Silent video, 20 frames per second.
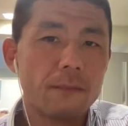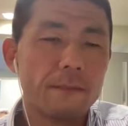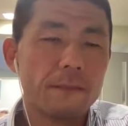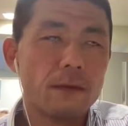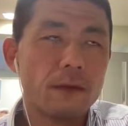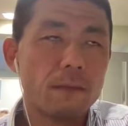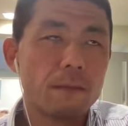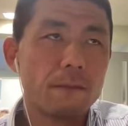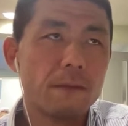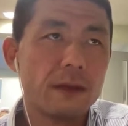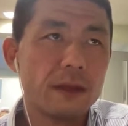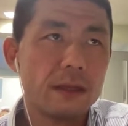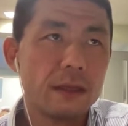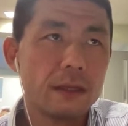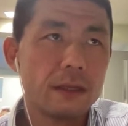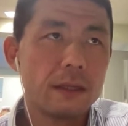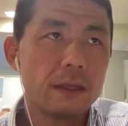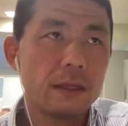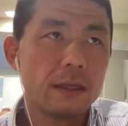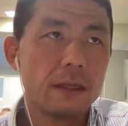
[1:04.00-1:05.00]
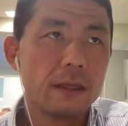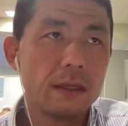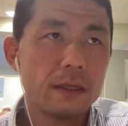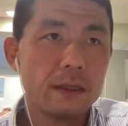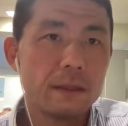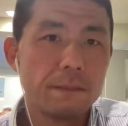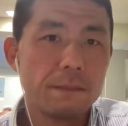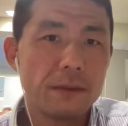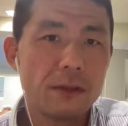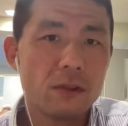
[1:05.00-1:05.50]
from
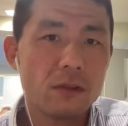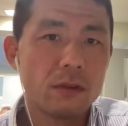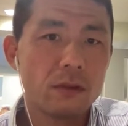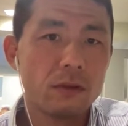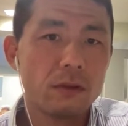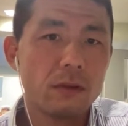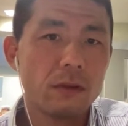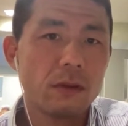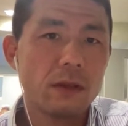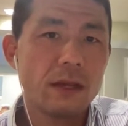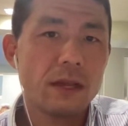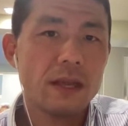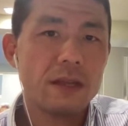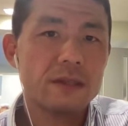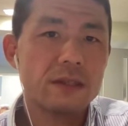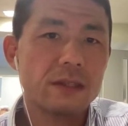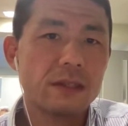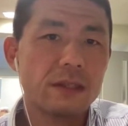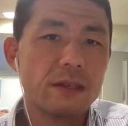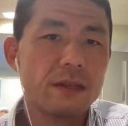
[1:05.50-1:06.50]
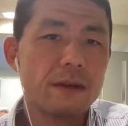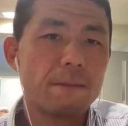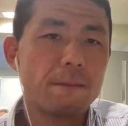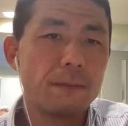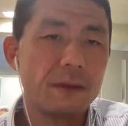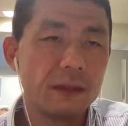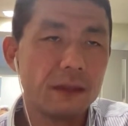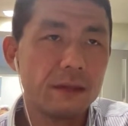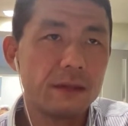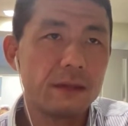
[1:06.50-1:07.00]
individual excellent
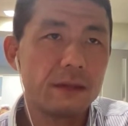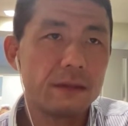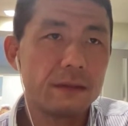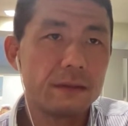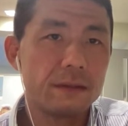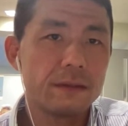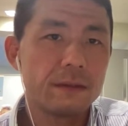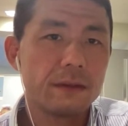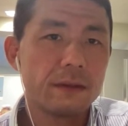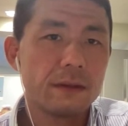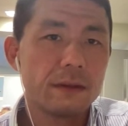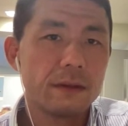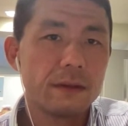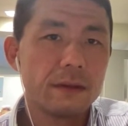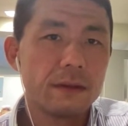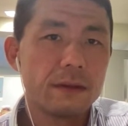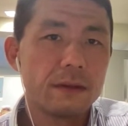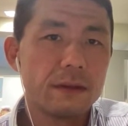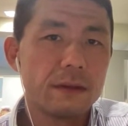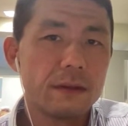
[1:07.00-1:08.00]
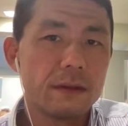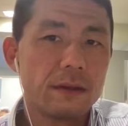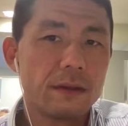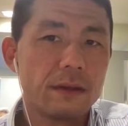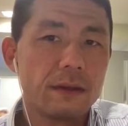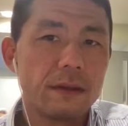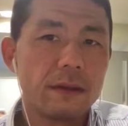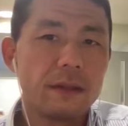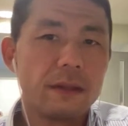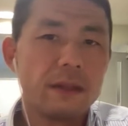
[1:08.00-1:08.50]
abilities,
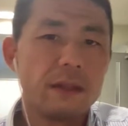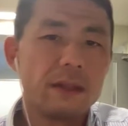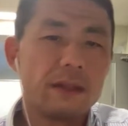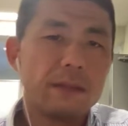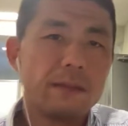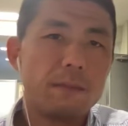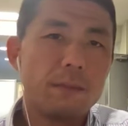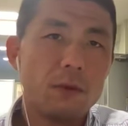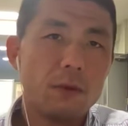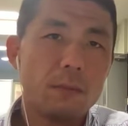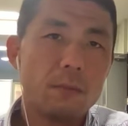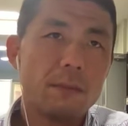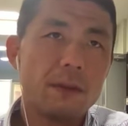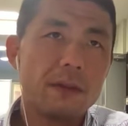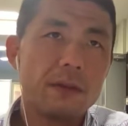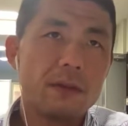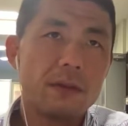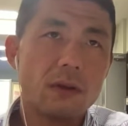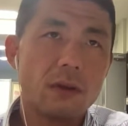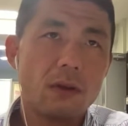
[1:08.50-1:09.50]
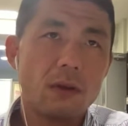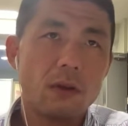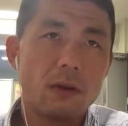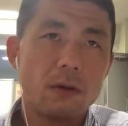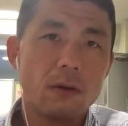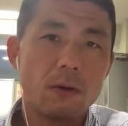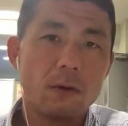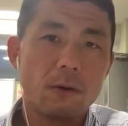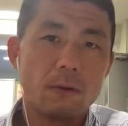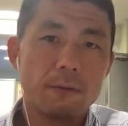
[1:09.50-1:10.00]
the movement
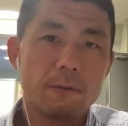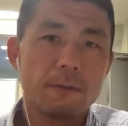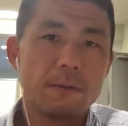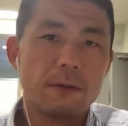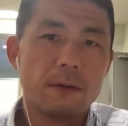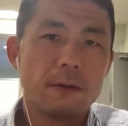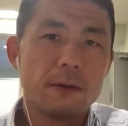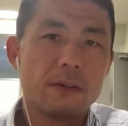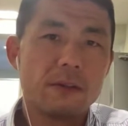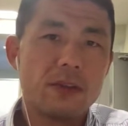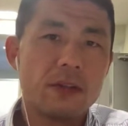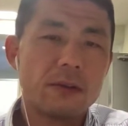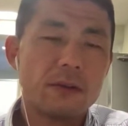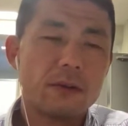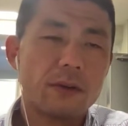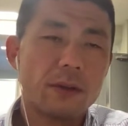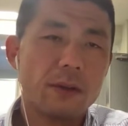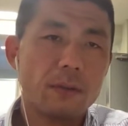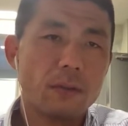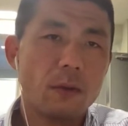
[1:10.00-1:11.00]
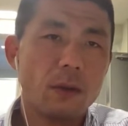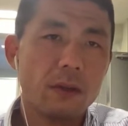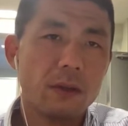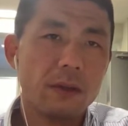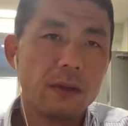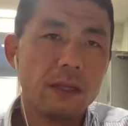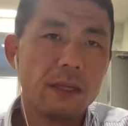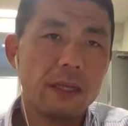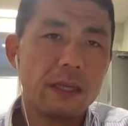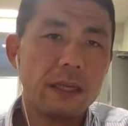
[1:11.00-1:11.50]
of gender
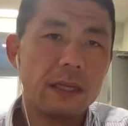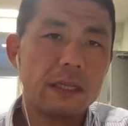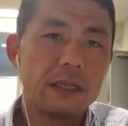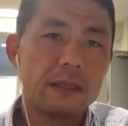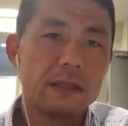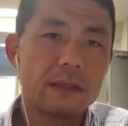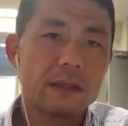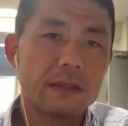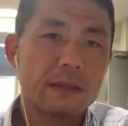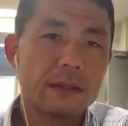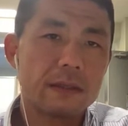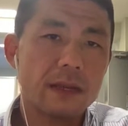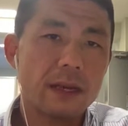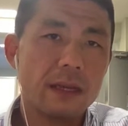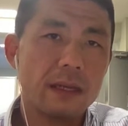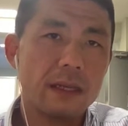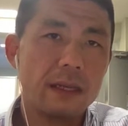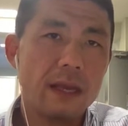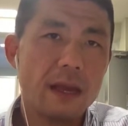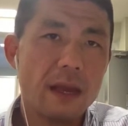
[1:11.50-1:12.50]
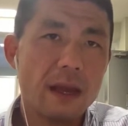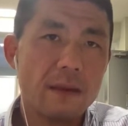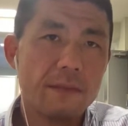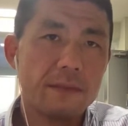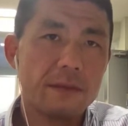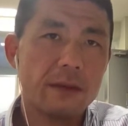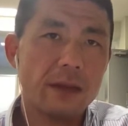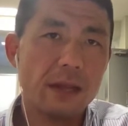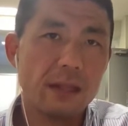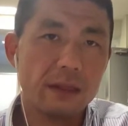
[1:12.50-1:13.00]
equality in a society
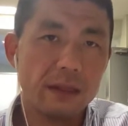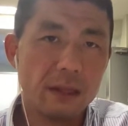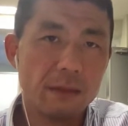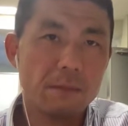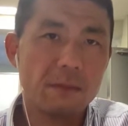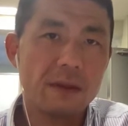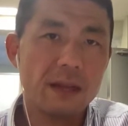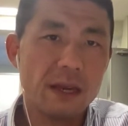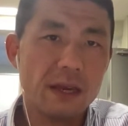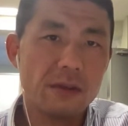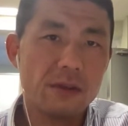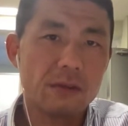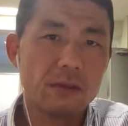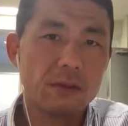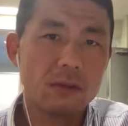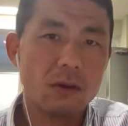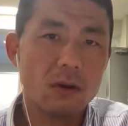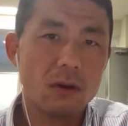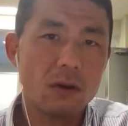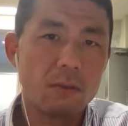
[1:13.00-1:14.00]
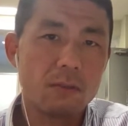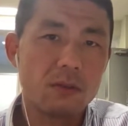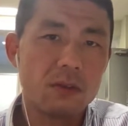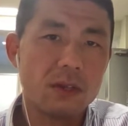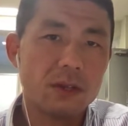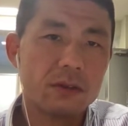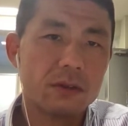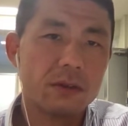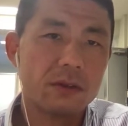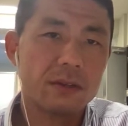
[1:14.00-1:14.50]
after elimination of
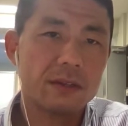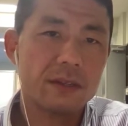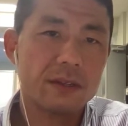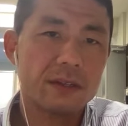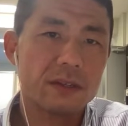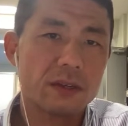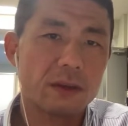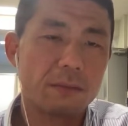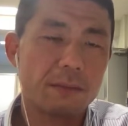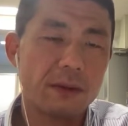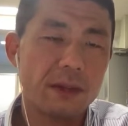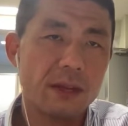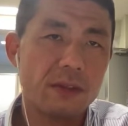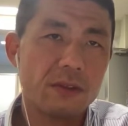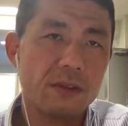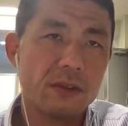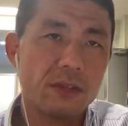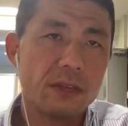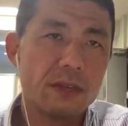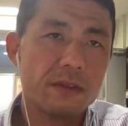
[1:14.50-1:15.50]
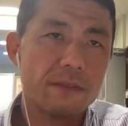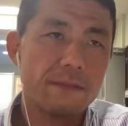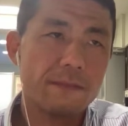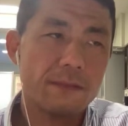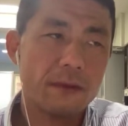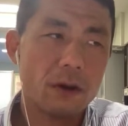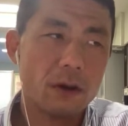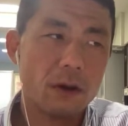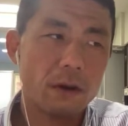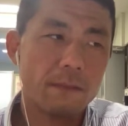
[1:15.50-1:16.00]
gender discrimination is
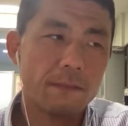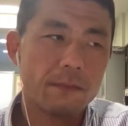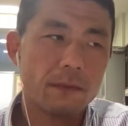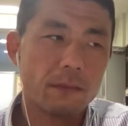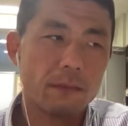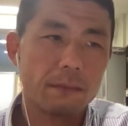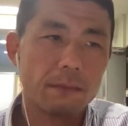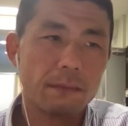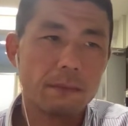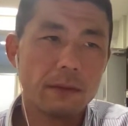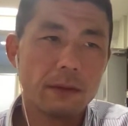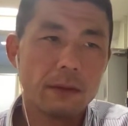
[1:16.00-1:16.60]
far from